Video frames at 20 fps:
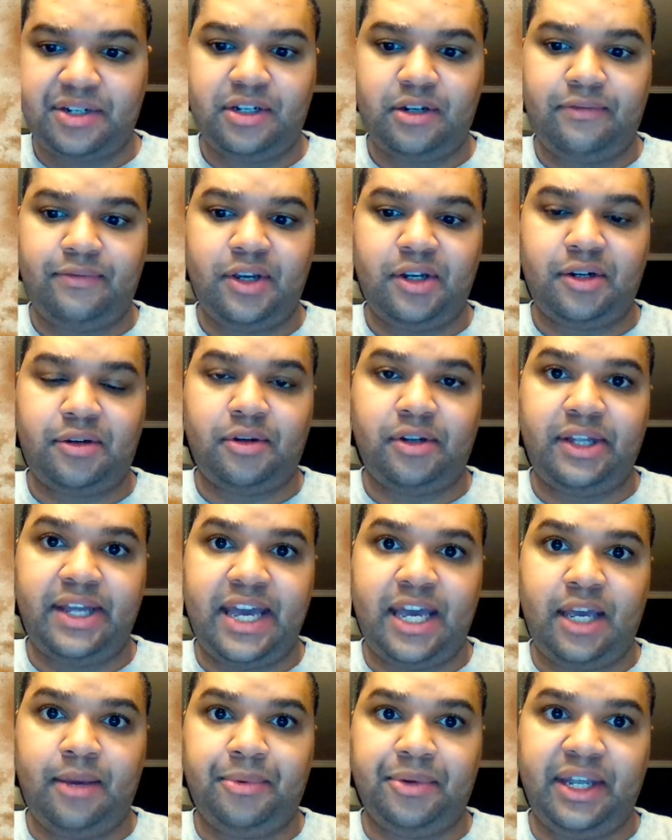
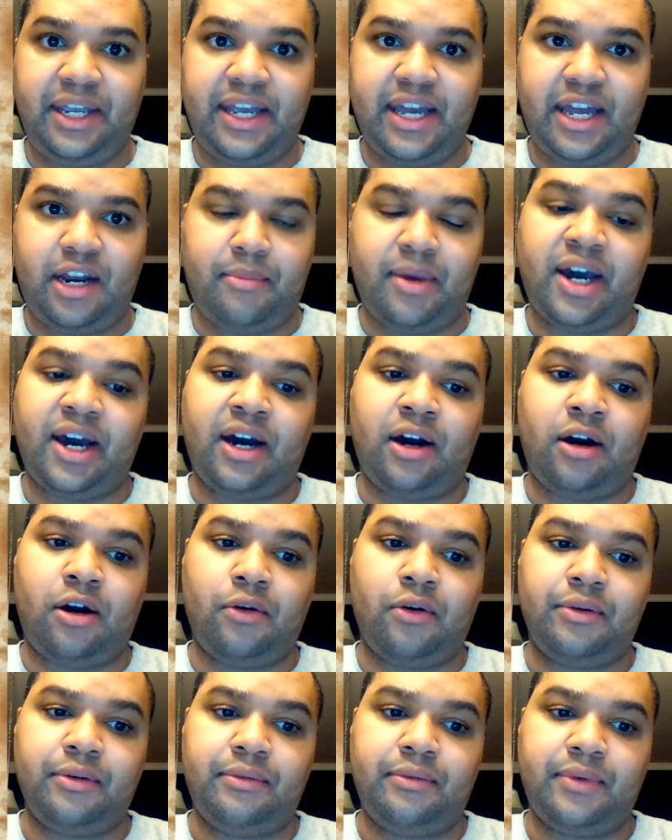eventually able to get him
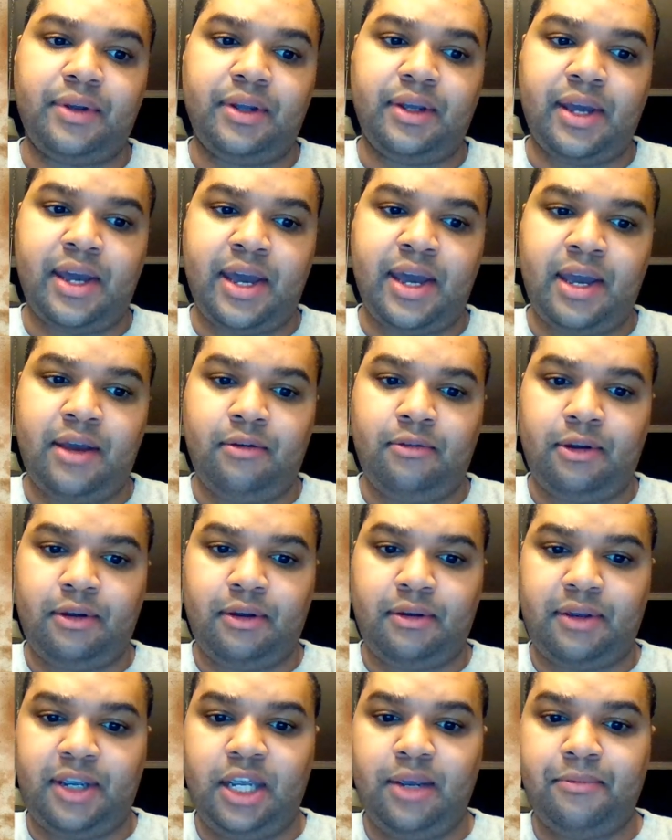out
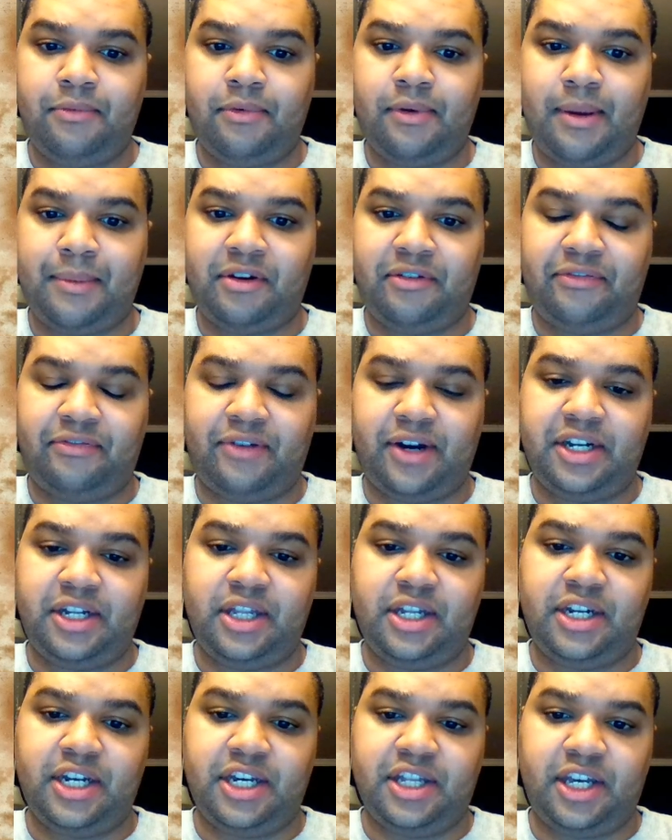and keep him from having to fight to
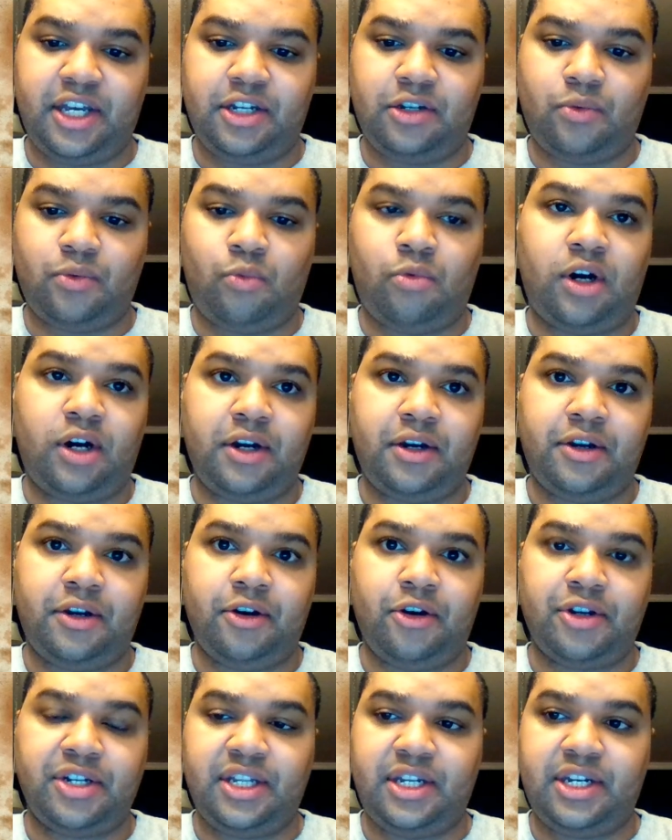the death against
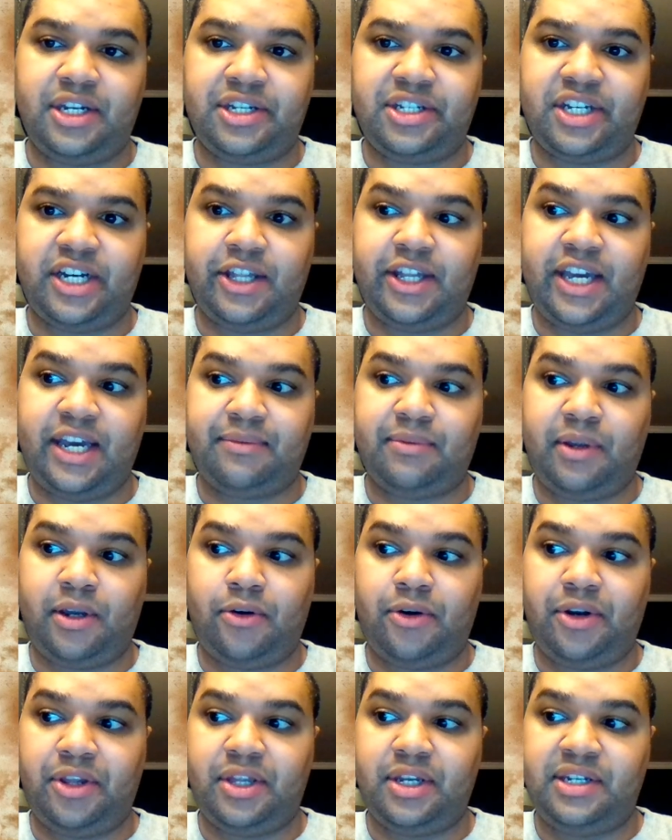walkers, and they decide they have to
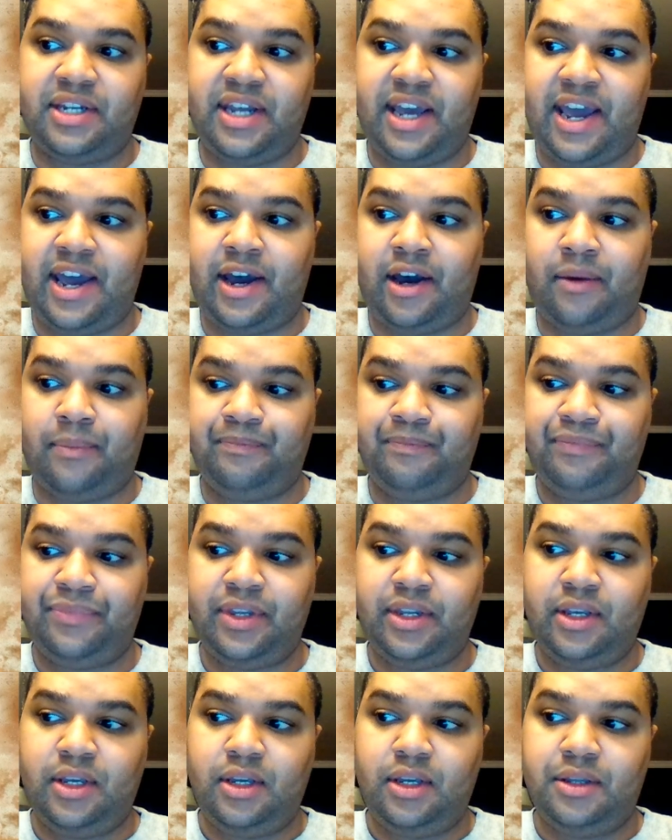go to the dam
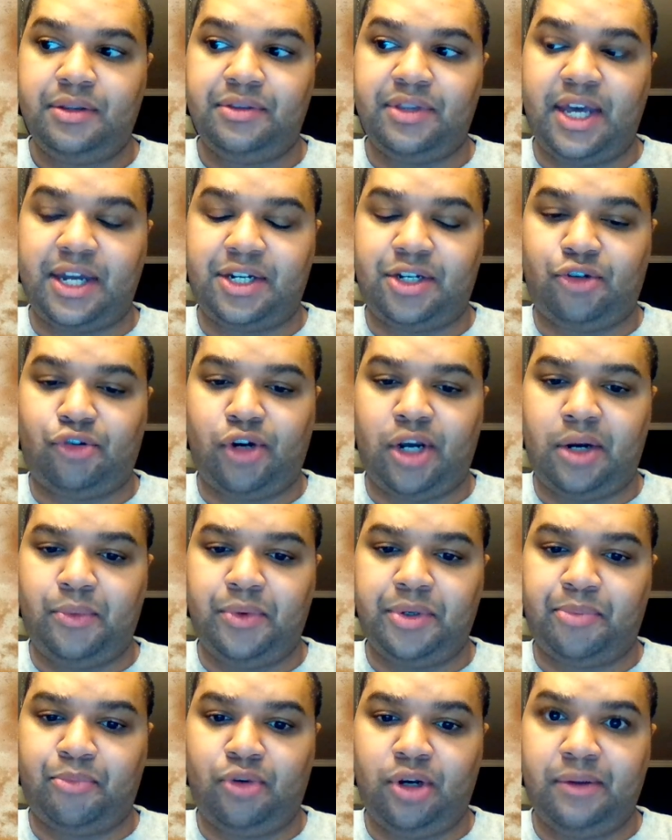that Strand
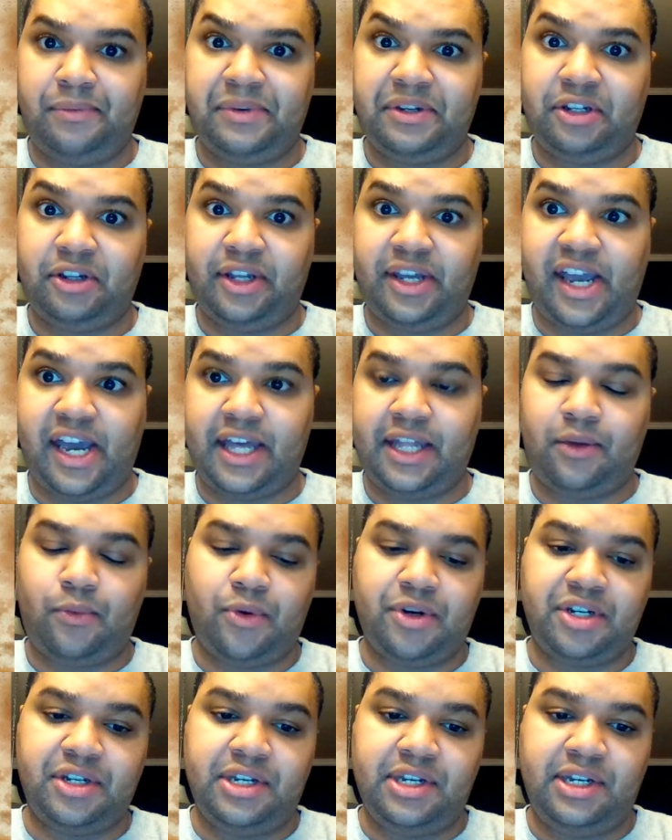was previously at, and
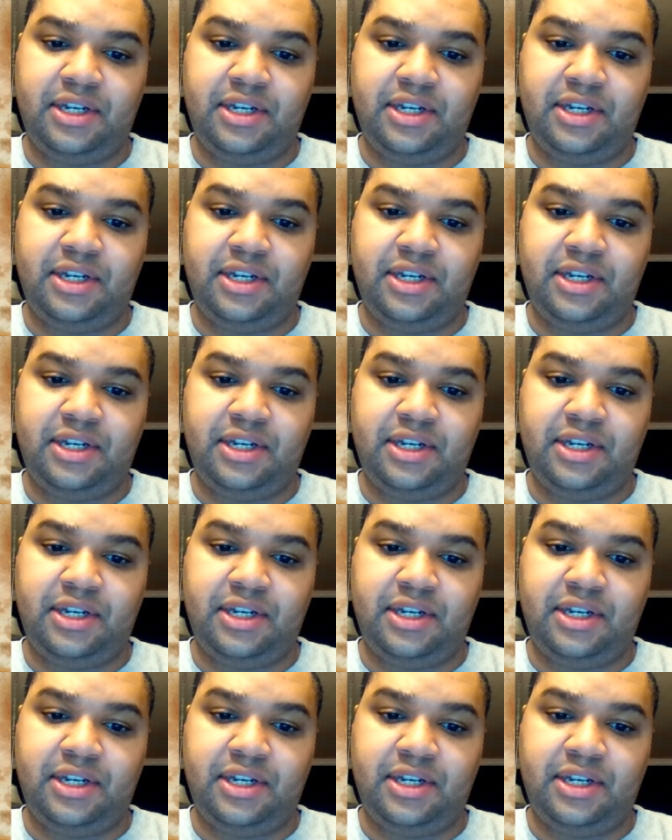which